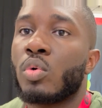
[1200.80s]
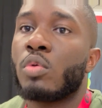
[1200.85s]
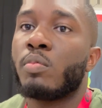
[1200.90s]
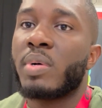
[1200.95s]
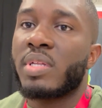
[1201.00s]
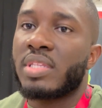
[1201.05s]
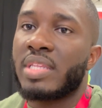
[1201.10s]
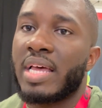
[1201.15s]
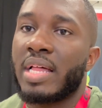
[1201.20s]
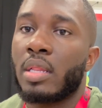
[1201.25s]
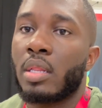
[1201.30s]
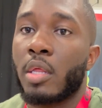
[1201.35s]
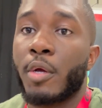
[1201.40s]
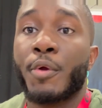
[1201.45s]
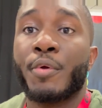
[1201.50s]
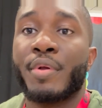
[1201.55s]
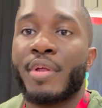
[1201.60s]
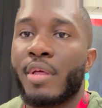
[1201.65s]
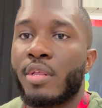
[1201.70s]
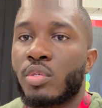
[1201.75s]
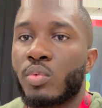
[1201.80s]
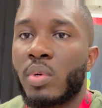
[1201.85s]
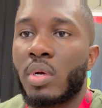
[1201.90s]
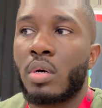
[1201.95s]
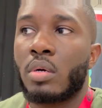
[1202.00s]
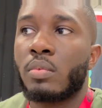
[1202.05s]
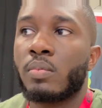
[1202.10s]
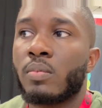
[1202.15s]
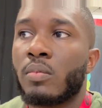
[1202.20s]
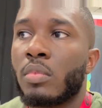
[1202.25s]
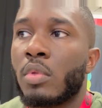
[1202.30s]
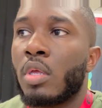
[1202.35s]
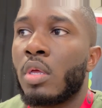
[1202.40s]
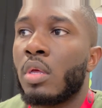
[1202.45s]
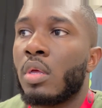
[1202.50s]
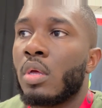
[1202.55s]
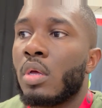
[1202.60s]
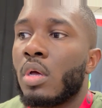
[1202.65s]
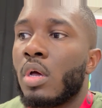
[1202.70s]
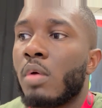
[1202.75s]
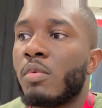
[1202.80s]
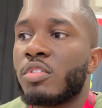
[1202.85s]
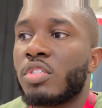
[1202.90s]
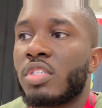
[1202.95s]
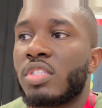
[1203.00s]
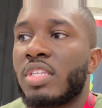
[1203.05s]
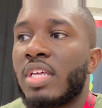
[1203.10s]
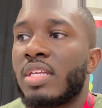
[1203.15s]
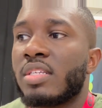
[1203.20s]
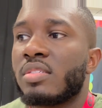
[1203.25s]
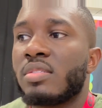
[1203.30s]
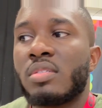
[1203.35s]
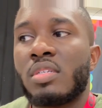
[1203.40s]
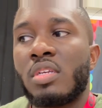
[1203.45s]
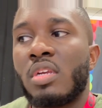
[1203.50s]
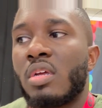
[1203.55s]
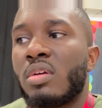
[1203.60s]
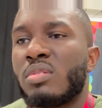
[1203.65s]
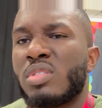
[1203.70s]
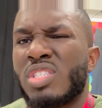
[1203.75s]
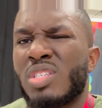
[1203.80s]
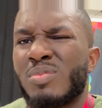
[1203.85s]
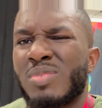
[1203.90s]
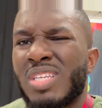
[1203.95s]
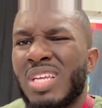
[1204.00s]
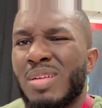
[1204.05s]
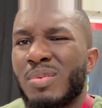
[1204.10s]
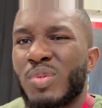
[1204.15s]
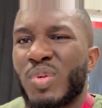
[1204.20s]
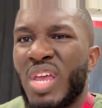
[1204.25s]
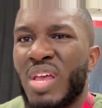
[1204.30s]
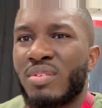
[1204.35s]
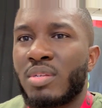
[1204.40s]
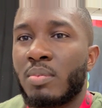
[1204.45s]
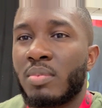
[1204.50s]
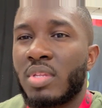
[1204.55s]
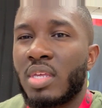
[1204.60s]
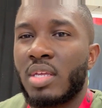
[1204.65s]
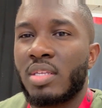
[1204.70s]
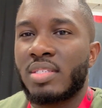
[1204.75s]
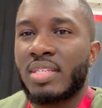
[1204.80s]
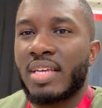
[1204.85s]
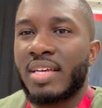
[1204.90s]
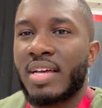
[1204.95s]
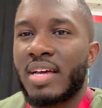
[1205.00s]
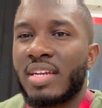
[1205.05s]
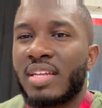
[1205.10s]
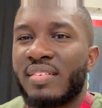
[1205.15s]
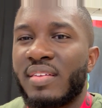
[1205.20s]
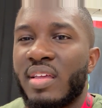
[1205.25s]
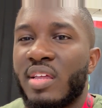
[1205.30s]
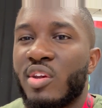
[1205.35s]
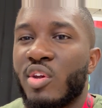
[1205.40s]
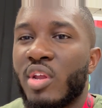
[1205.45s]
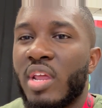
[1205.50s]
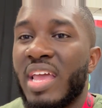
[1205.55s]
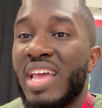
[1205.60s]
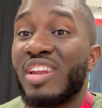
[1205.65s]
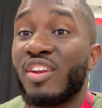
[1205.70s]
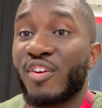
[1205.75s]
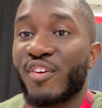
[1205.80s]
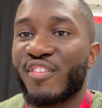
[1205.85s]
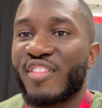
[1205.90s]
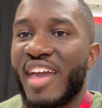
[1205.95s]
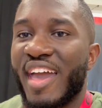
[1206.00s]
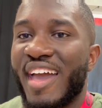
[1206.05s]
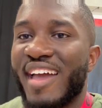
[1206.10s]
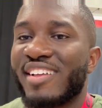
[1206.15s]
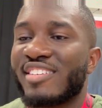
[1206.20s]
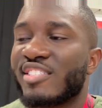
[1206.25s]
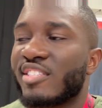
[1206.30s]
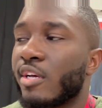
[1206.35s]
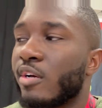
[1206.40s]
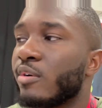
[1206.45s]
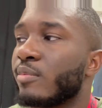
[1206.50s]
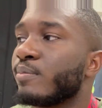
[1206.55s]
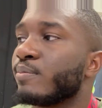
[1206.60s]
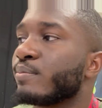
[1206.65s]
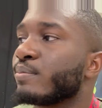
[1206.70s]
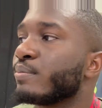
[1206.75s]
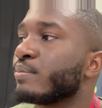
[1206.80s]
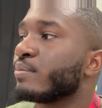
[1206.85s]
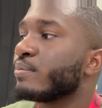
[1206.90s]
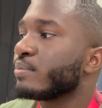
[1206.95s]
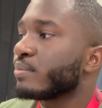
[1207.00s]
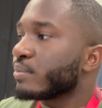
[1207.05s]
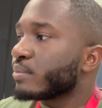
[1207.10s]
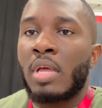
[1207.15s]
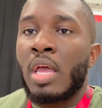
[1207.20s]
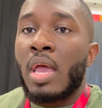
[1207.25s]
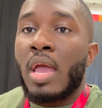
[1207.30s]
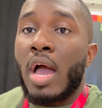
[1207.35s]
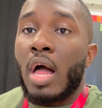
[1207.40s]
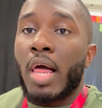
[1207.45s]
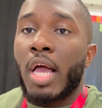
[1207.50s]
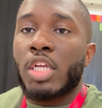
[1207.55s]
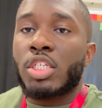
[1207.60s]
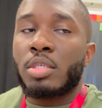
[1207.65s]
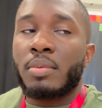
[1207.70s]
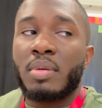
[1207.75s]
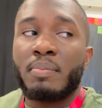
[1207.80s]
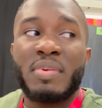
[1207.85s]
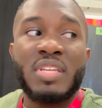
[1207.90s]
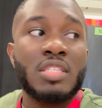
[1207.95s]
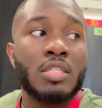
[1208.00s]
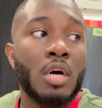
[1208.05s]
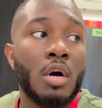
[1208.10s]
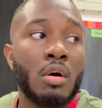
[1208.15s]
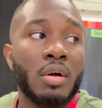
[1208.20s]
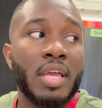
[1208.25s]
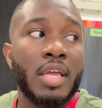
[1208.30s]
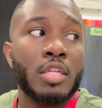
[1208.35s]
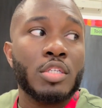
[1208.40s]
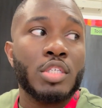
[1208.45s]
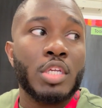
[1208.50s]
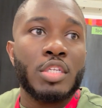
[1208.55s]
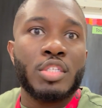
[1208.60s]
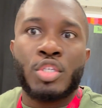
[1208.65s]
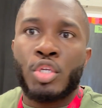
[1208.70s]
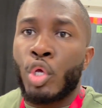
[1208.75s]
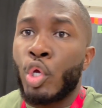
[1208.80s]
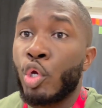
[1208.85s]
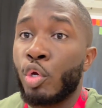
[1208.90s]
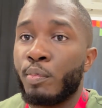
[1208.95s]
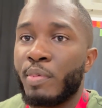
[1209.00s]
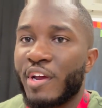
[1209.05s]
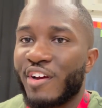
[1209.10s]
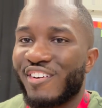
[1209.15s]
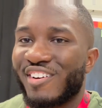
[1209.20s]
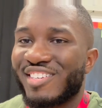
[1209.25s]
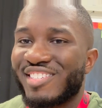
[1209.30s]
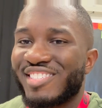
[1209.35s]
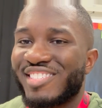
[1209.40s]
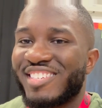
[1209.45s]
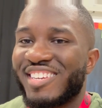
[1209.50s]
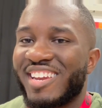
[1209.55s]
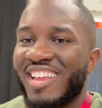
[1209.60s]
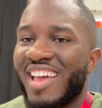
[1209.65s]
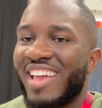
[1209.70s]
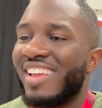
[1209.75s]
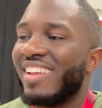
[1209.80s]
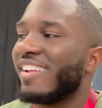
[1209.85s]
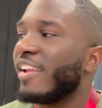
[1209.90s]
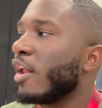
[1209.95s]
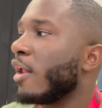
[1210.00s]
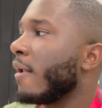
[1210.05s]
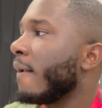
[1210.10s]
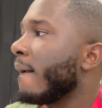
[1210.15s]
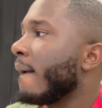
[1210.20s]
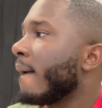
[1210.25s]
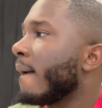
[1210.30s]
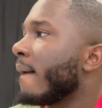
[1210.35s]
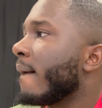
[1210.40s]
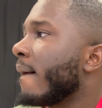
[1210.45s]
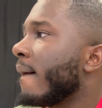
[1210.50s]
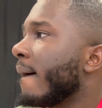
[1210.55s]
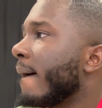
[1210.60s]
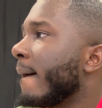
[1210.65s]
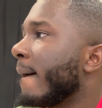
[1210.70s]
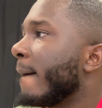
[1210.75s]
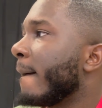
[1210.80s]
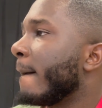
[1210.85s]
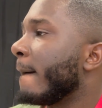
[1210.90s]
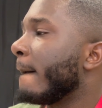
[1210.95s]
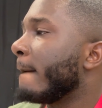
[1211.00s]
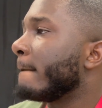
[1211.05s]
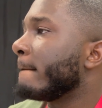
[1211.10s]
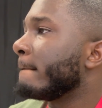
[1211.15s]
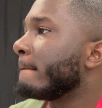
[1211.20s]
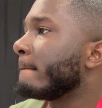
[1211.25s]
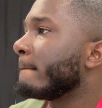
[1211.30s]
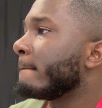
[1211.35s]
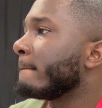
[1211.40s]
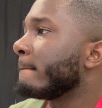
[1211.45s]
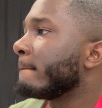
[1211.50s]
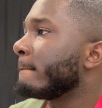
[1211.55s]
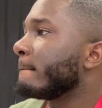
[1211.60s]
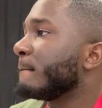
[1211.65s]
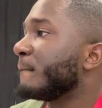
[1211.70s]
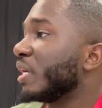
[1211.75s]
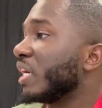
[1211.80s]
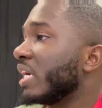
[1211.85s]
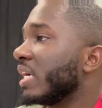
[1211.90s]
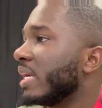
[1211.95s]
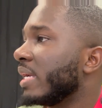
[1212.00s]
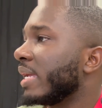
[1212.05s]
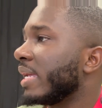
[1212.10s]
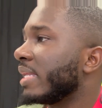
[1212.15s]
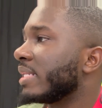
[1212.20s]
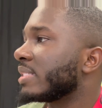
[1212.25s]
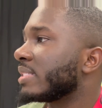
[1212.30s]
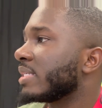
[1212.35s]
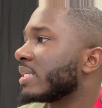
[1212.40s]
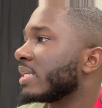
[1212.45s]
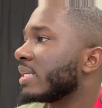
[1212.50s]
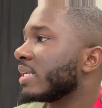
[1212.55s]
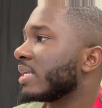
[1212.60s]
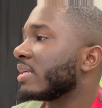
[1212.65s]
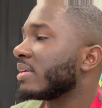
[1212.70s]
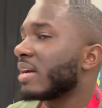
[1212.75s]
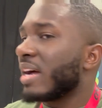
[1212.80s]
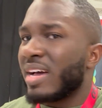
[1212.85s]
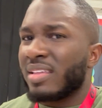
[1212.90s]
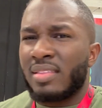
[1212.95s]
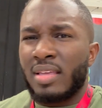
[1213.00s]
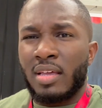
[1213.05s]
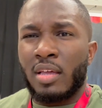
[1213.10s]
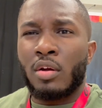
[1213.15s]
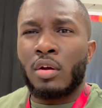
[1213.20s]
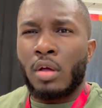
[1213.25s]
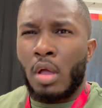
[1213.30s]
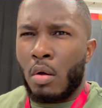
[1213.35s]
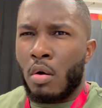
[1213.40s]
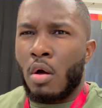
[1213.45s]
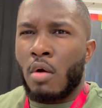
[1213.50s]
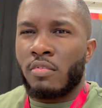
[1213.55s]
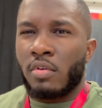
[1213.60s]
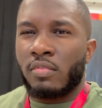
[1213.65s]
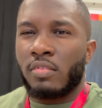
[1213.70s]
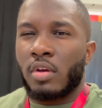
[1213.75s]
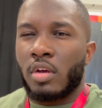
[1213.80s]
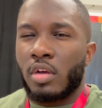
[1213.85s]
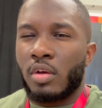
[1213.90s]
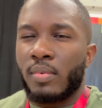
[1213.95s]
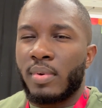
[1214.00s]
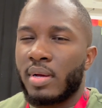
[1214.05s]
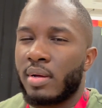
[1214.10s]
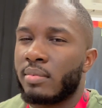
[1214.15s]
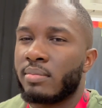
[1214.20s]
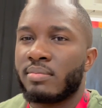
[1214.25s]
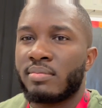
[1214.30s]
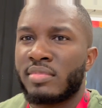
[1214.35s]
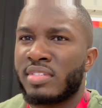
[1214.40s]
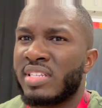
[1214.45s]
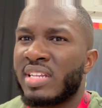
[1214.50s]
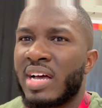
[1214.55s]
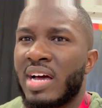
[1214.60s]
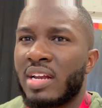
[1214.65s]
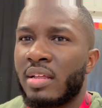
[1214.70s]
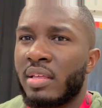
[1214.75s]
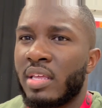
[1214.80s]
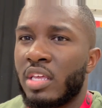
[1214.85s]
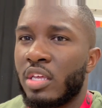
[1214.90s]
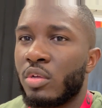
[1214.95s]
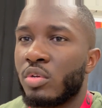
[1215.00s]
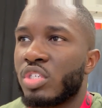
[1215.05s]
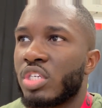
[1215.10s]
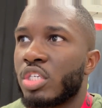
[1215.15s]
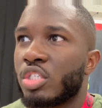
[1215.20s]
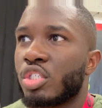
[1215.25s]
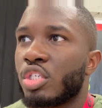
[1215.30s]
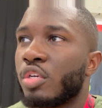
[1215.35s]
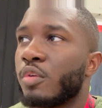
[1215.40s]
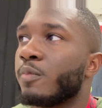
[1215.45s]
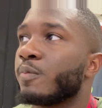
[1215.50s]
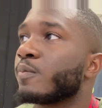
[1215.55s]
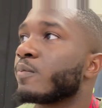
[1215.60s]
but they learn as well. It's just that, sometimes we have some things that kind of hinder that. So I'll actually be talking to 2 parents today. But I think it'll go over very well. Not a huge issue.